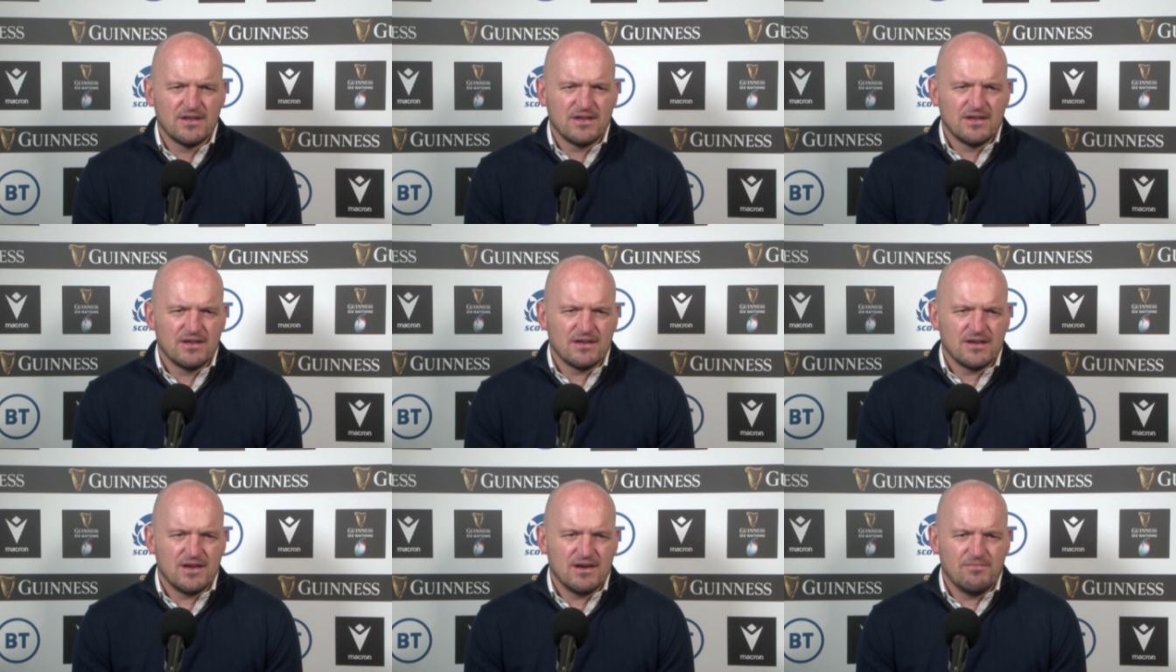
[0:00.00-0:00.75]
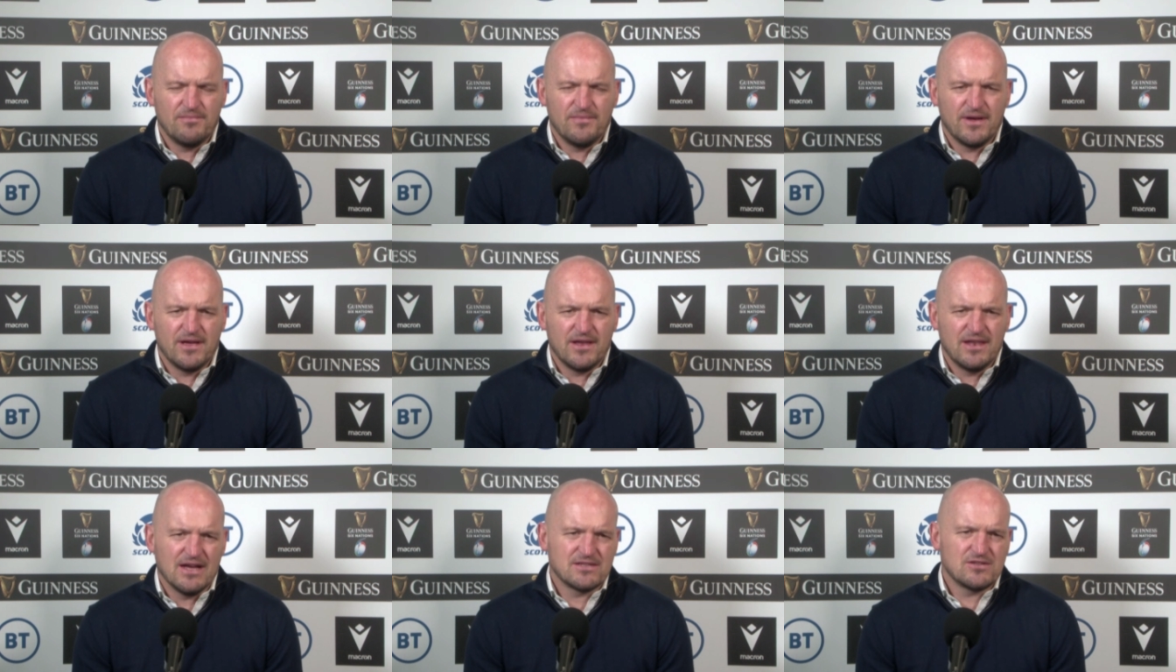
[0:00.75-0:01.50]
um, and
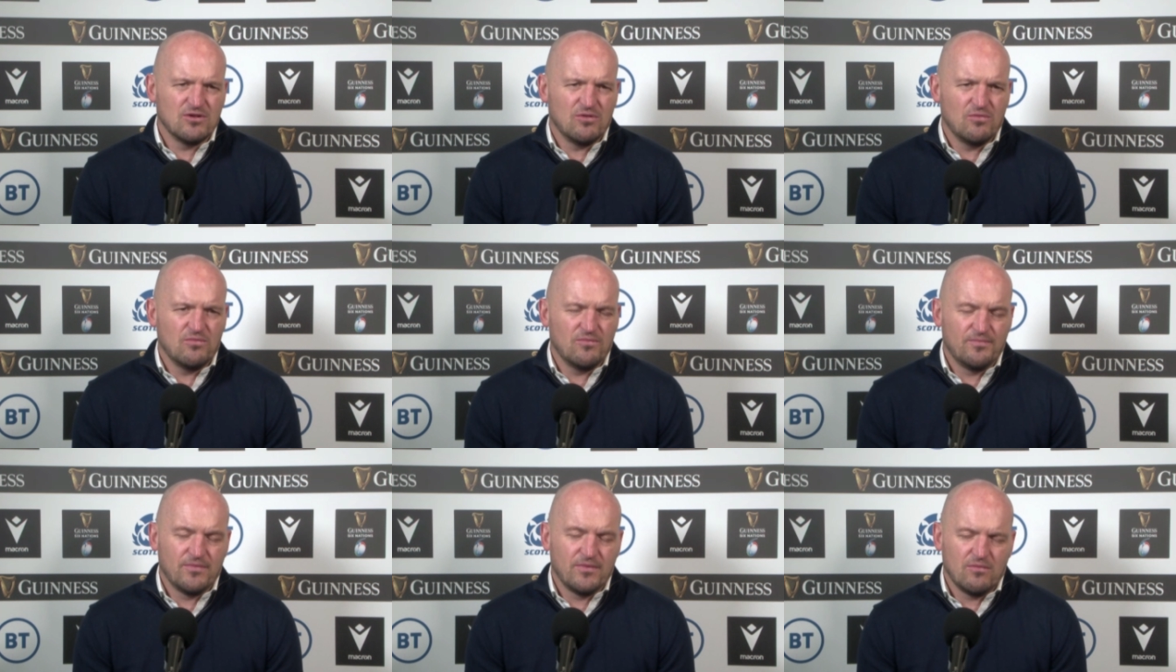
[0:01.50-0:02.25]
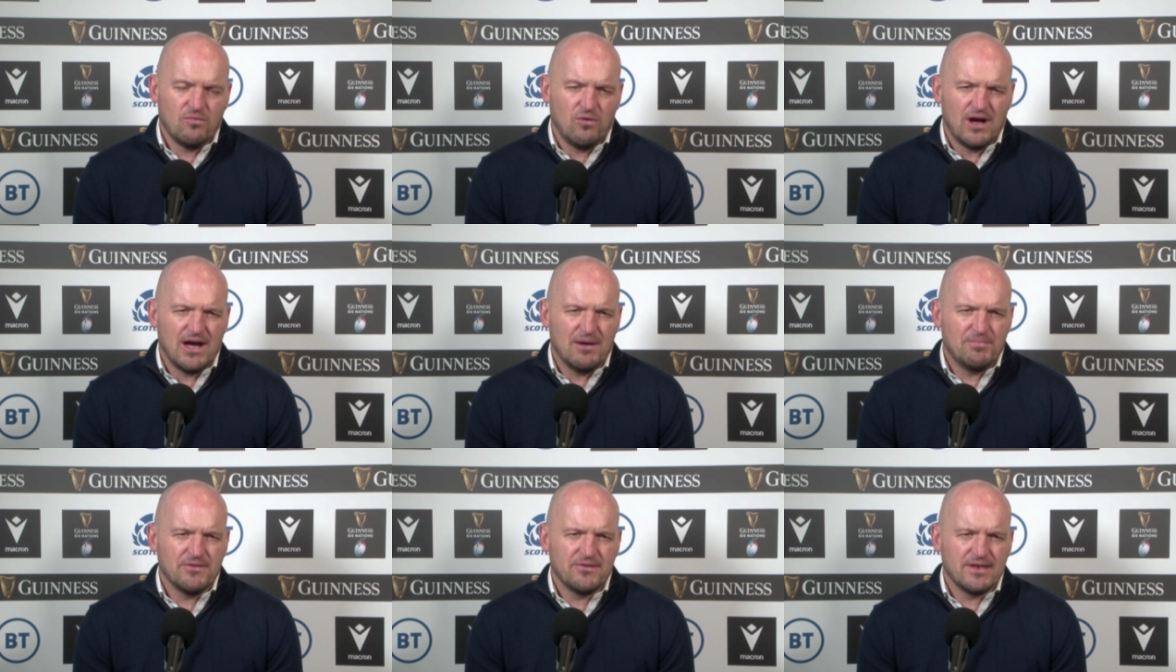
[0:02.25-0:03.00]
that's not what
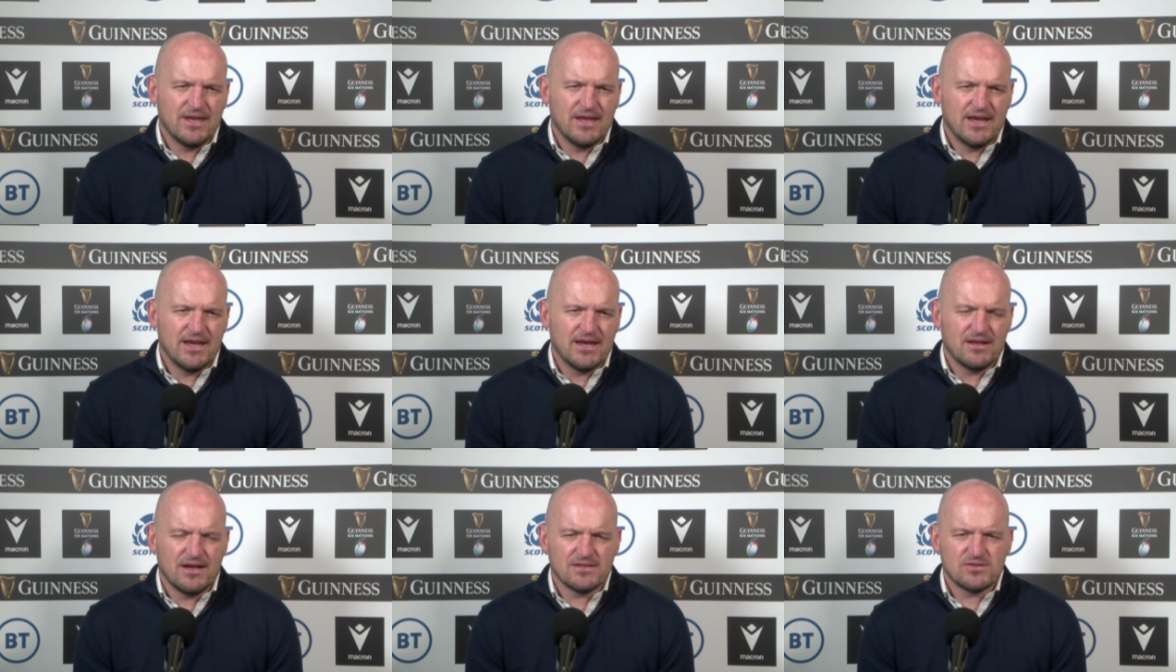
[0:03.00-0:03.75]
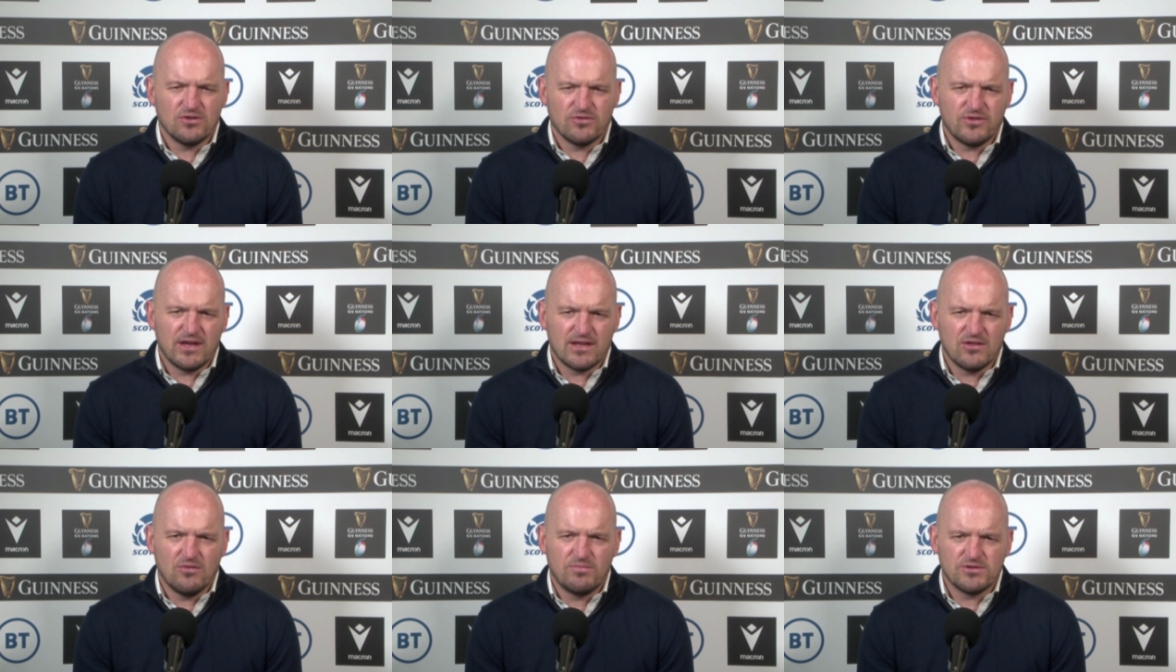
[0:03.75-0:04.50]
happened today. That's not taking
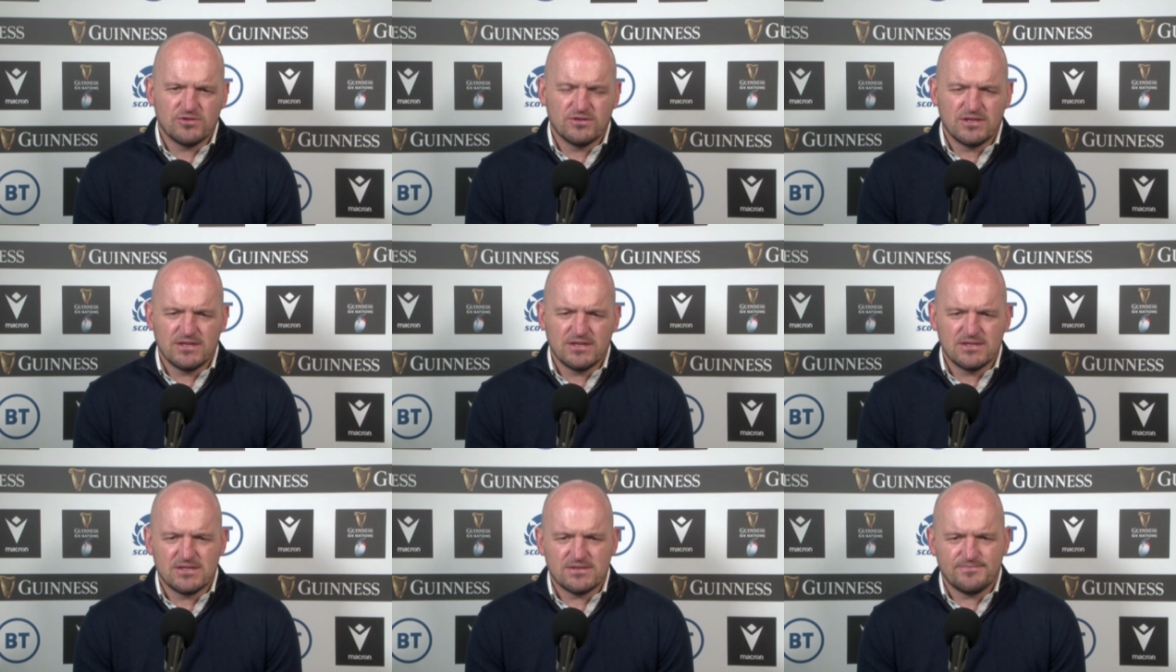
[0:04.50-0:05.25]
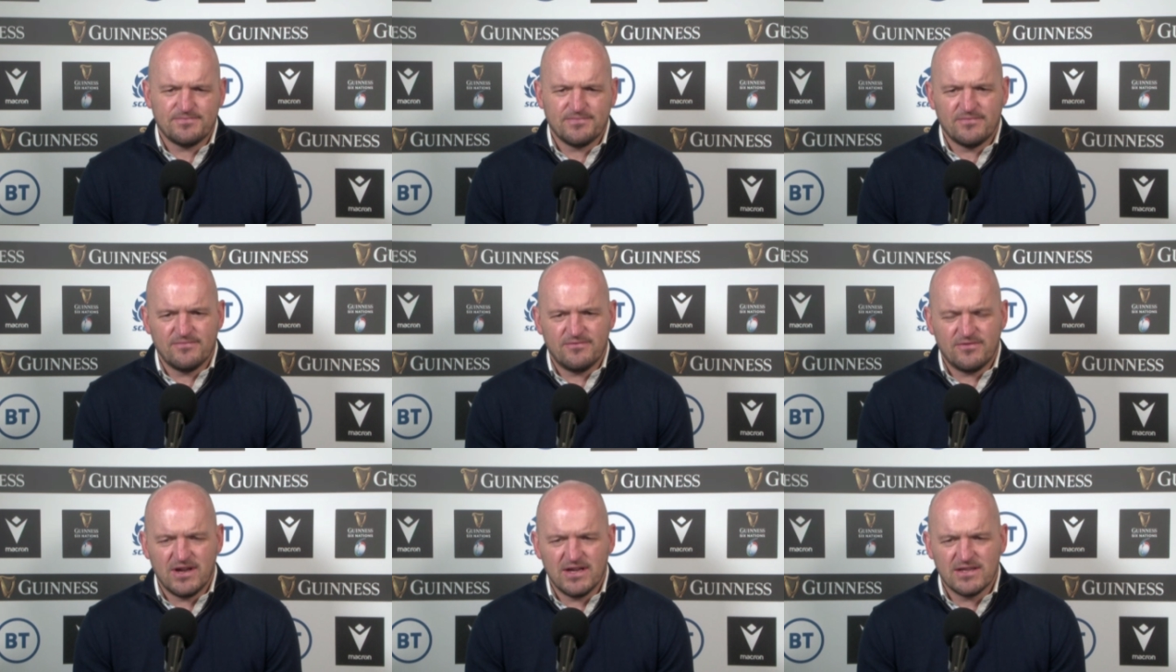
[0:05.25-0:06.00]
opportunities.
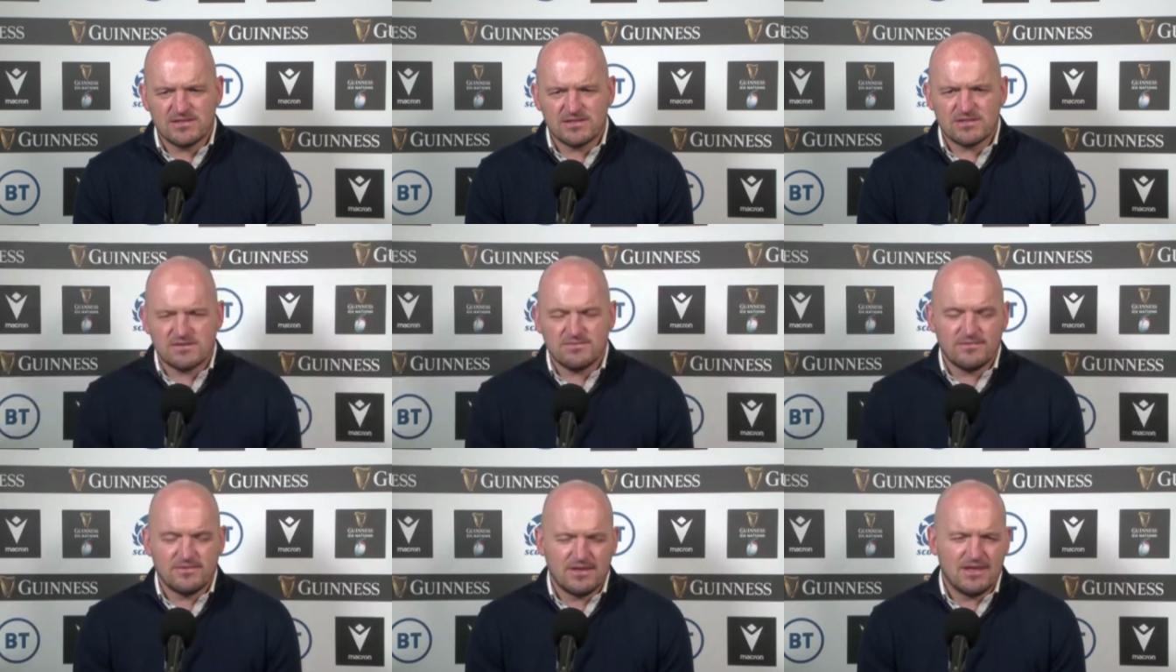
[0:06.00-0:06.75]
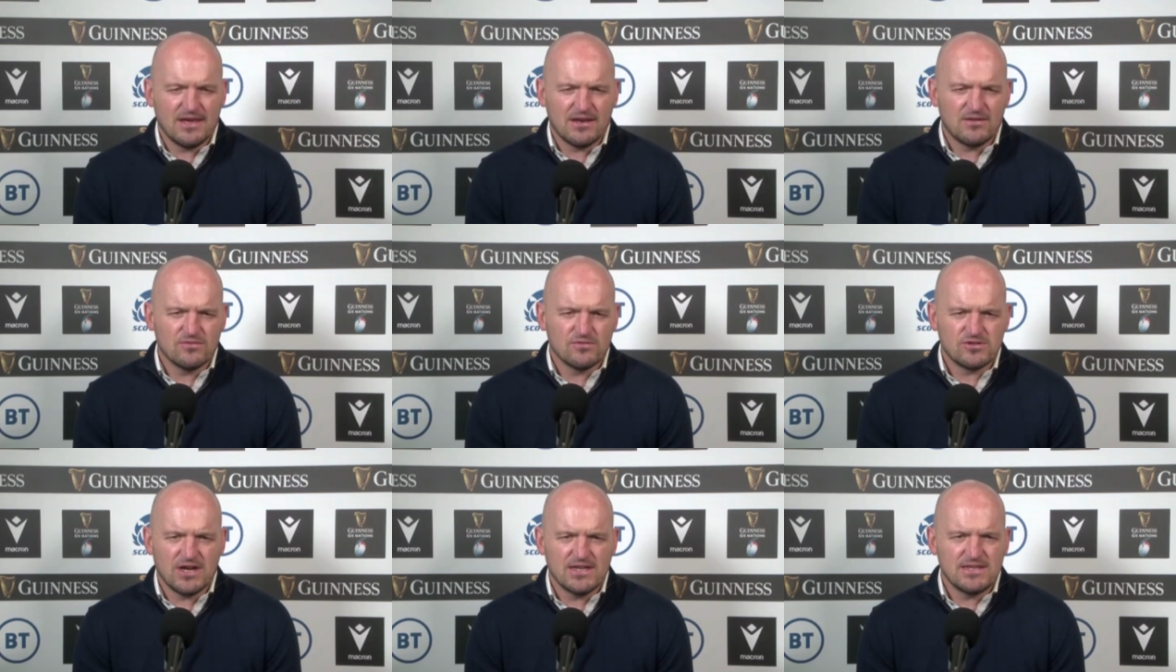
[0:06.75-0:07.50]
France getting those
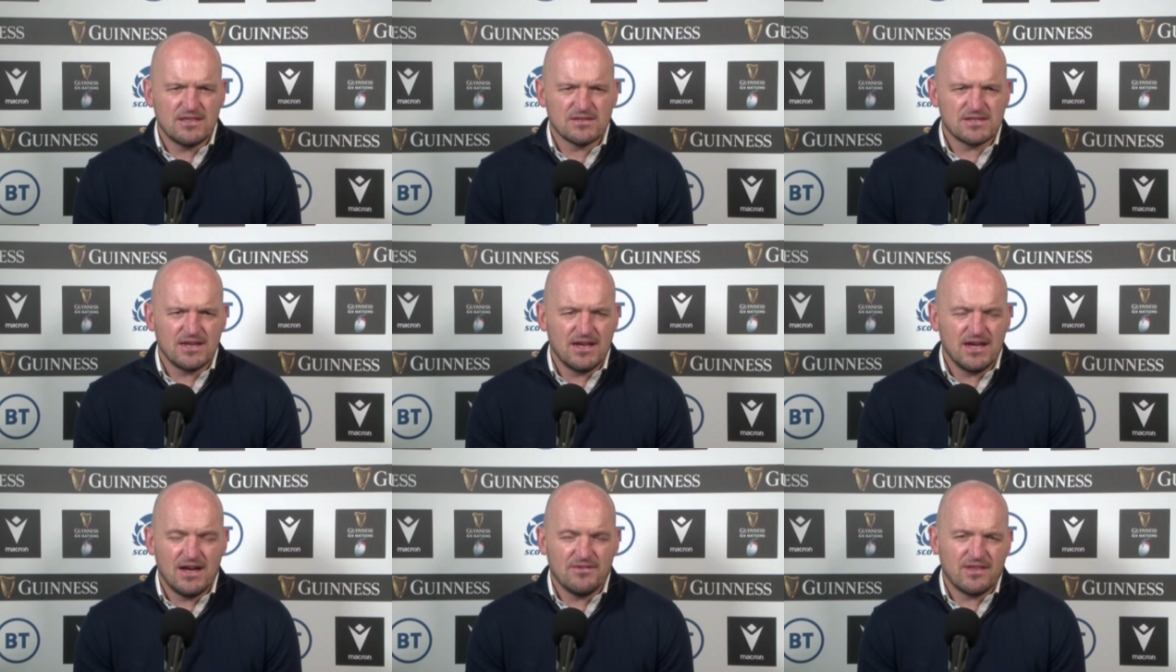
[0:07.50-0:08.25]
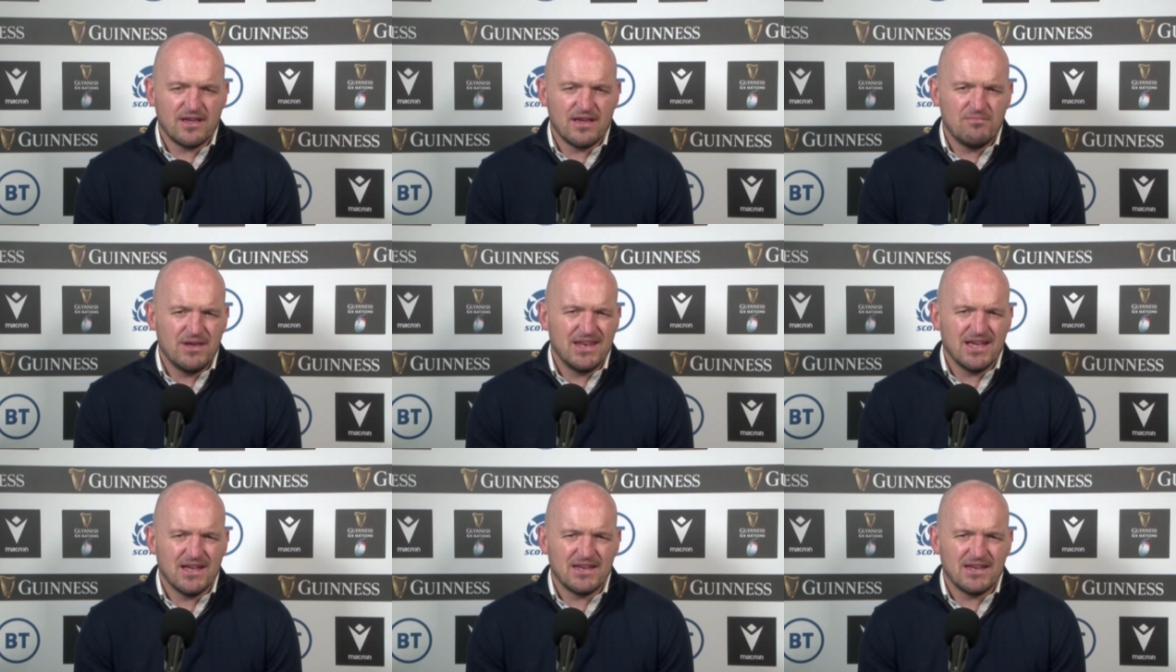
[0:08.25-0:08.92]
tries either side of half time made it a,